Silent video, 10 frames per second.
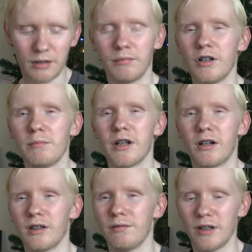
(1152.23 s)
it would have been
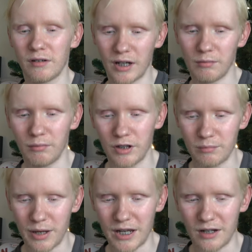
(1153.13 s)
on the video and it would
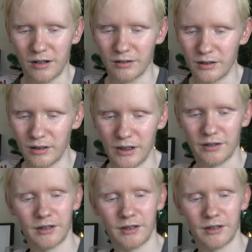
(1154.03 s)
have made it onto the list.